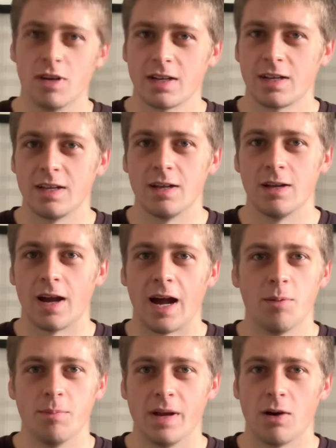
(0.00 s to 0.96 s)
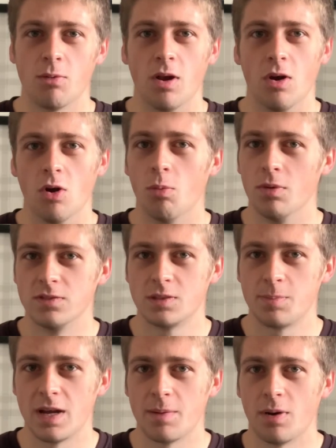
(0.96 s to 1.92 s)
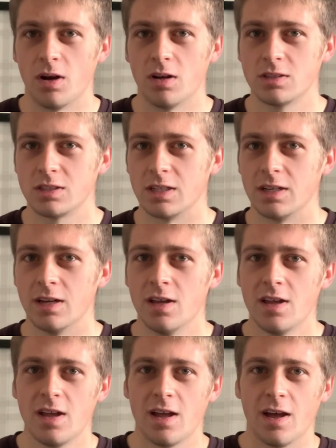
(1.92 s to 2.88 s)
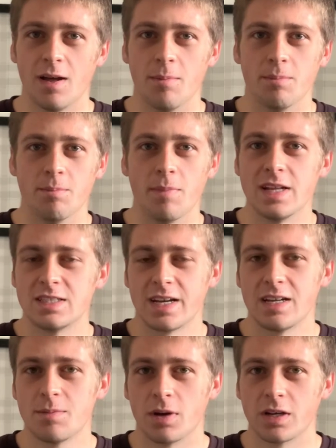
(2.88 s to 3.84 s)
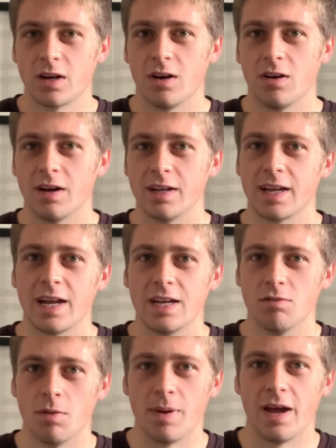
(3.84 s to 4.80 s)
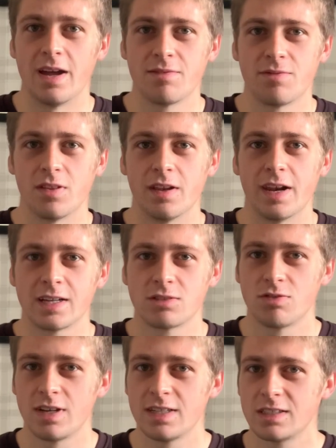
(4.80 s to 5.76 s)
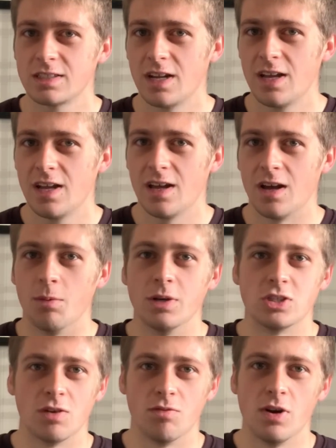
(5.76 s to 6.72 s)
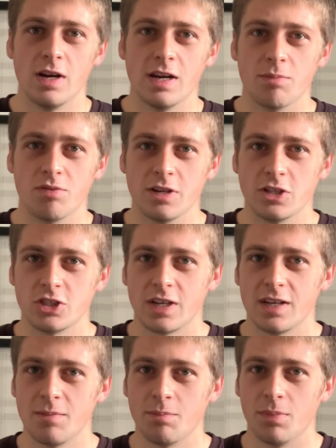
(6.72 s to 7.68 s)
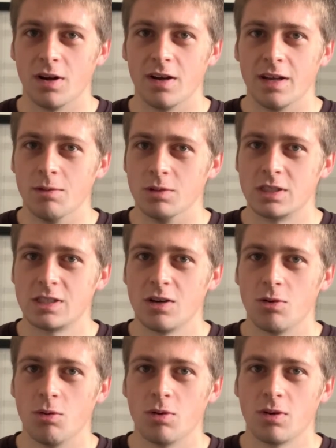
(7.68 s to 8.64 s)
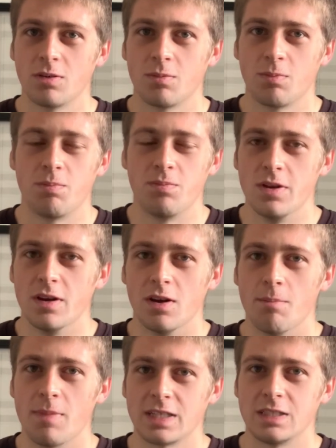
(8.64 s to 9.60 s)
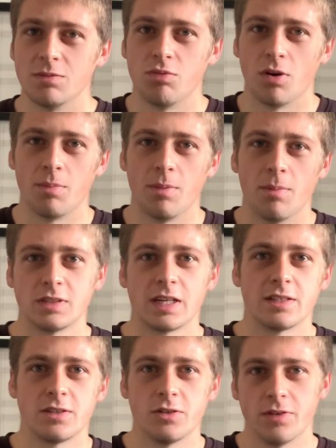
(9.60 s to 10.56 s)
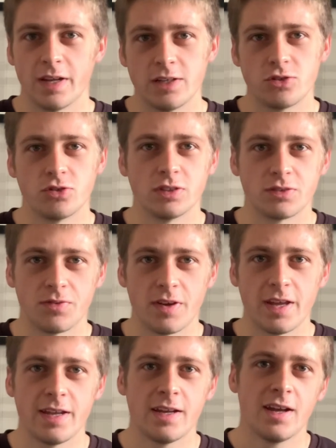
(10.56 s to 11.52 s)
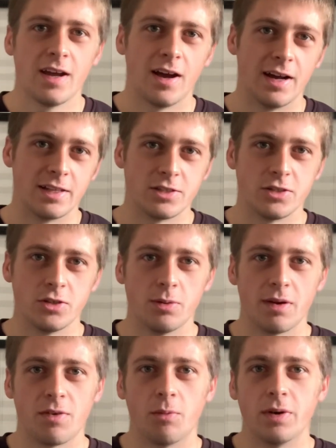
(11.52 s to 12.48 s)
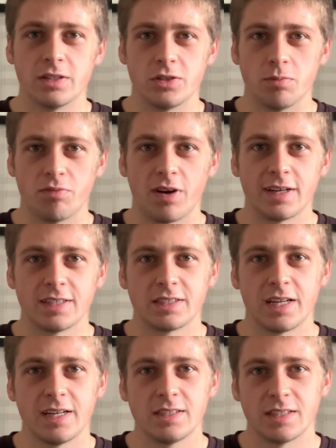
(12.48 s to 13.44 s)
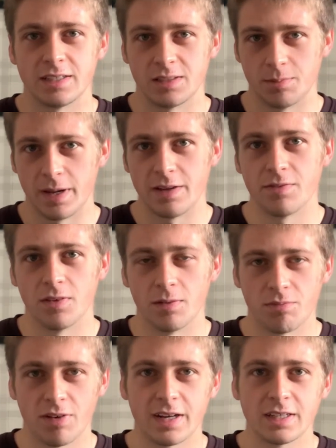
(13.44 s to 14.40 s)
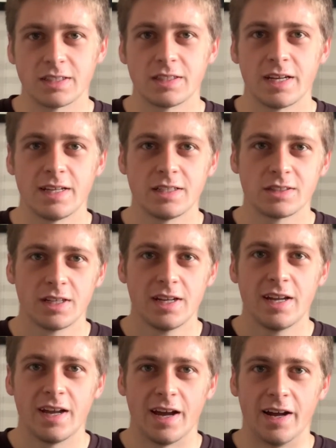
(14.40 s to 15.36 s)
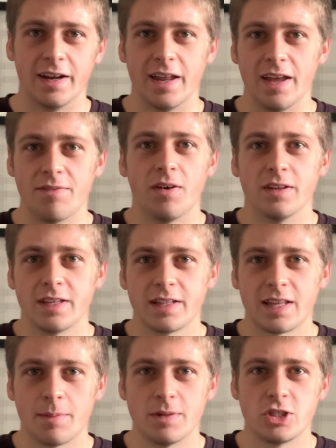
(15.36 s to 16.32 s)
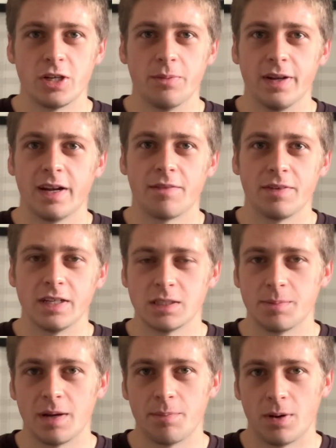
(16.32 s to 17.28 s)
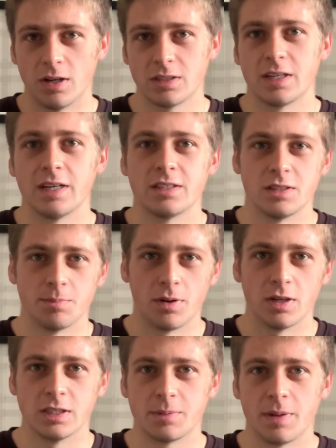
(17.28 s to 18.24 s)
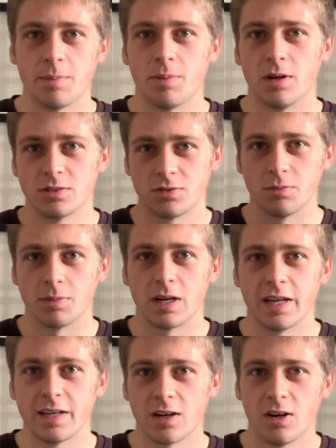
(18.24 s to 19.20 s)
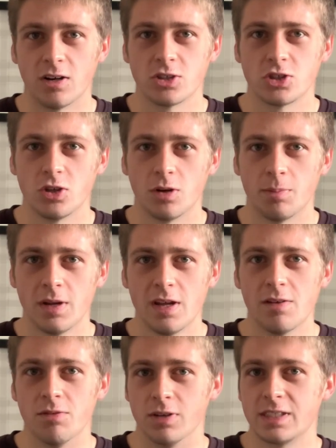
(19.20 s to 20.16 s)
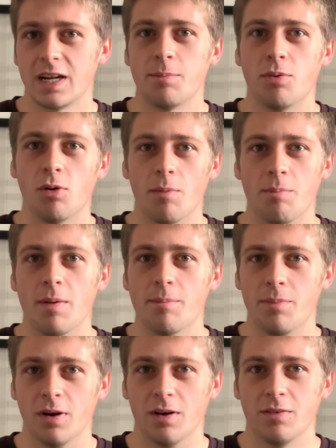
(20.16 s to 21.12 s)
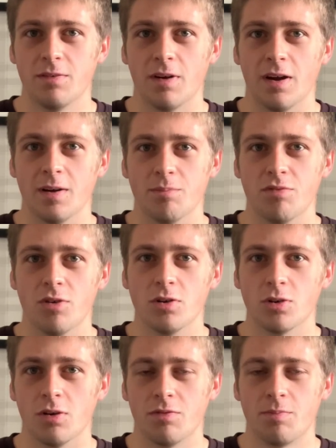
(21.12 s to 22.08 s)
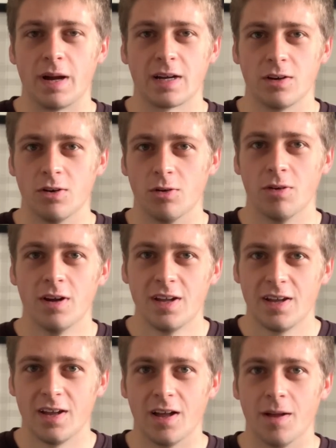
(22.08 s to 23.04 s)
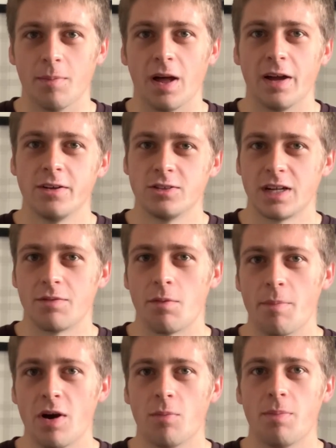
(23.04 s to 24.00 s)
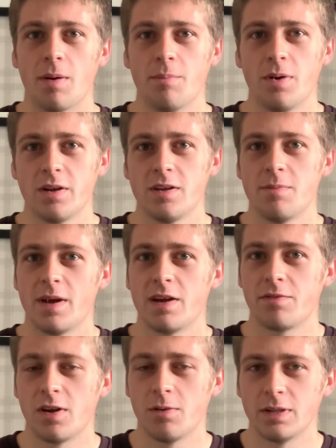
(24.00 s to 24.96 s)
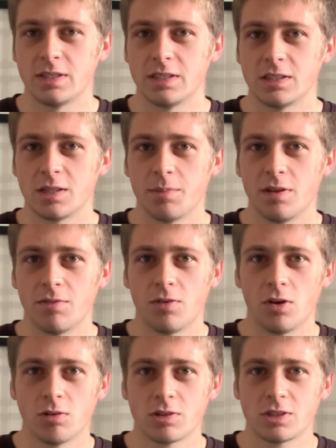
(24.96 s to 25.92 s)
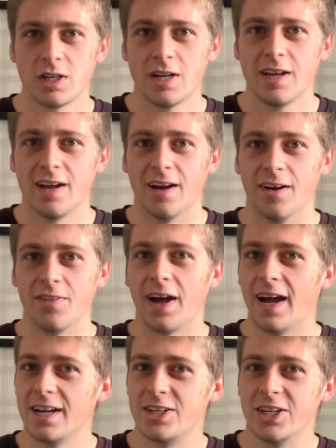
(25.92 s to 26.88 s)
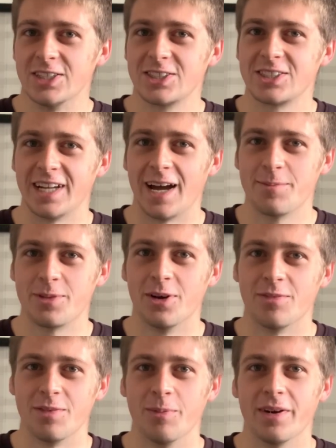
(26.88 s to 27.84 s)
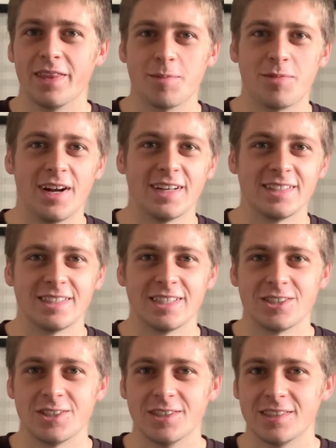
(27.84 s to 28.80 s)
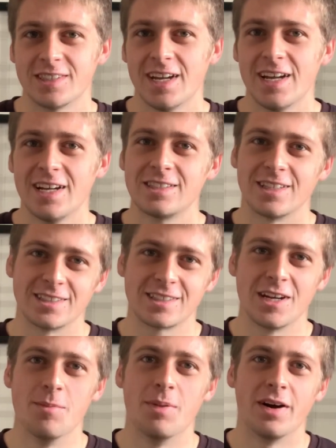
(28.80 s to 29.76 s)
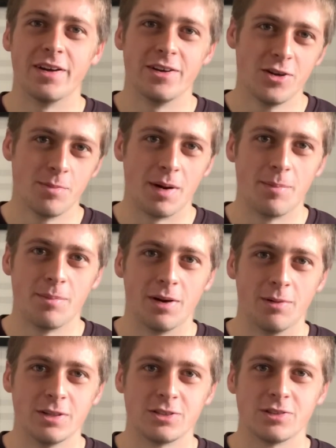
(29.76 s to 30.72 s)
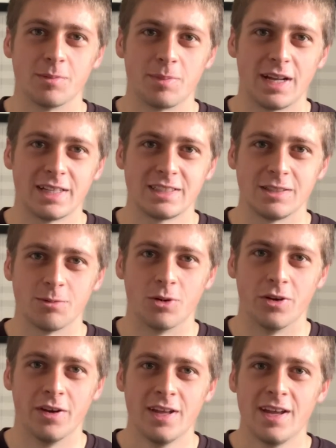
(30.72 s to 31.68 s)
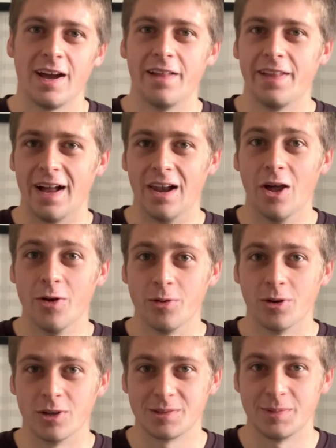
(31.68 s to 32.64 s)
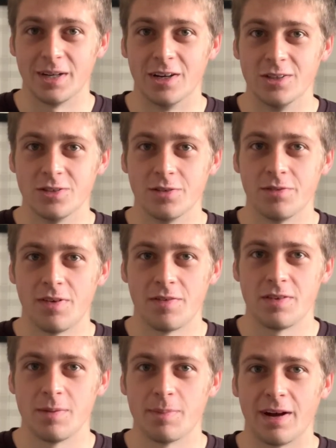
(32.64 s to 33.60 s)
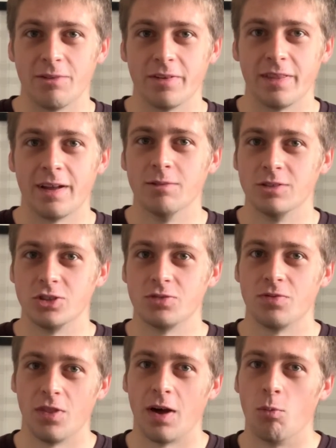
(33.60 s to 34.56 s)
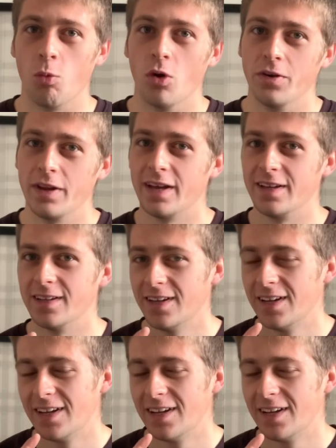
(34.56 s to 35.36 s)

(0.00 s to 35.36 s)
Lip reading: Rick. He helped me out a lot with spare parts and maintaining my car and getting it repaired for the next race, which I really appreciate, but it was still, you know, a massive problem. So I had to do the entrance fee. I had to do, if I wanted to do practice days, I had to pay for the practice days. And if I did damage it and we didn't have any spare parts, I had to buy spare parts from Clay Kart Shop. For example, a bumper broke off back along. I used to have a metal bumper, you may have noticed in some of the vlogs. That actually snapped off in one of the practice sessions. So I had to go buy a new bumper, which was a plastic one. And that alone cost me £150, and that was just for that one day.